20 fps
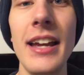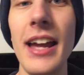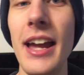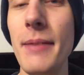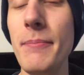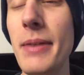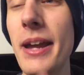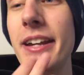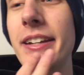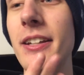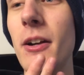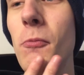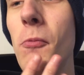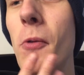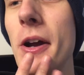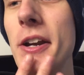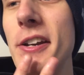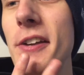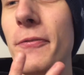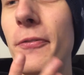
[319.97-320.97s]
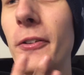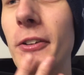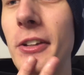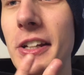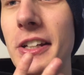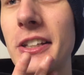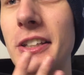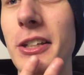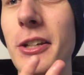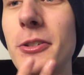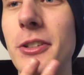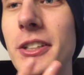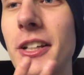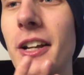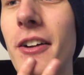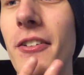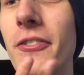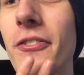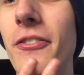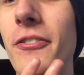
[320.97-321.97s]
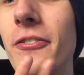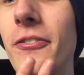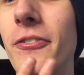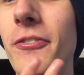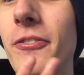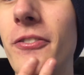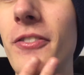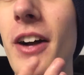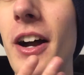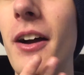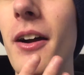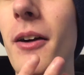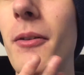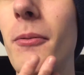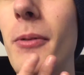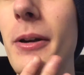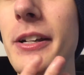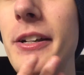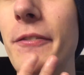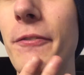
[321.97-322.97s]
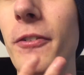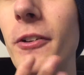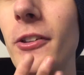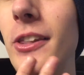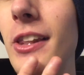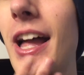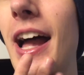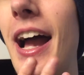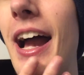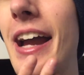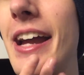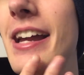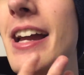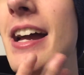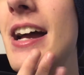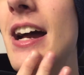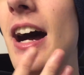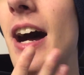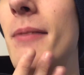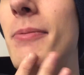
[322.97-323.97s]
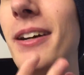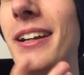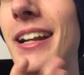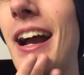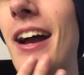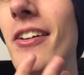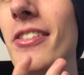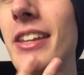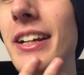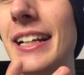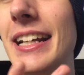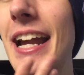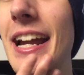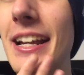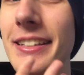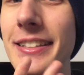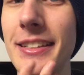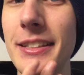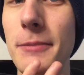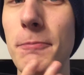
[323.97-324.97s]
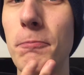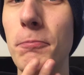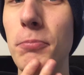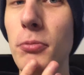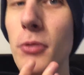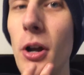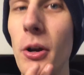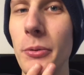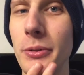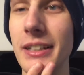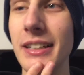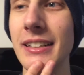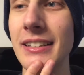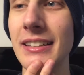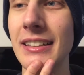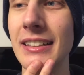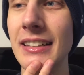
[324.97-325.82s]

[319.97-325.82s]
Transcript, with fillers: and makes a wonderful excuse of a uh, wonderful lie about how the glasses broke.